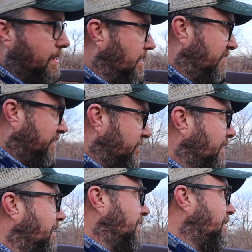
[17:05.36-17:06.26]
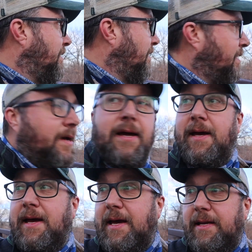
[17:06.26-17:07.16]
adventure,
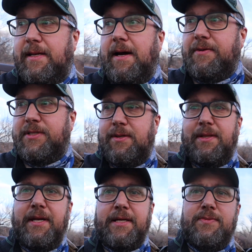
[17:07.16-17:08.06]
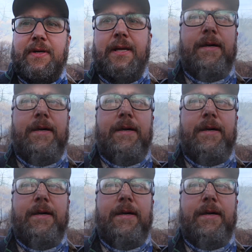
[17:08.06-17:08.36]
and I will see you on the next one.